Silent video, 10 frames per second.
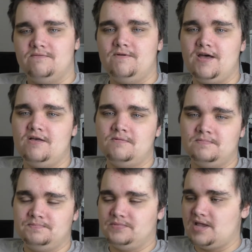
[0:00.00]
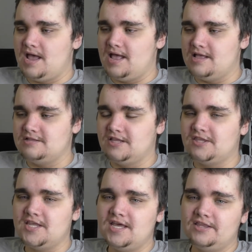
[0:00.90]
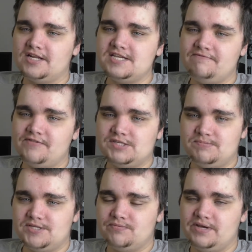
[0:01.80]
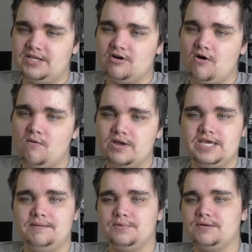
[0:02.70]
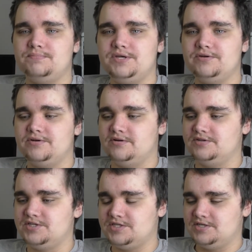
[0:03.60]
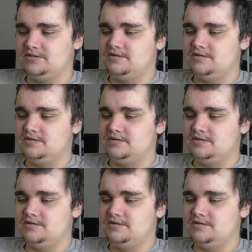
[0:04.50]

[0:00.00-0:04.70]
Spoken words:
Well, the difference between OEM computers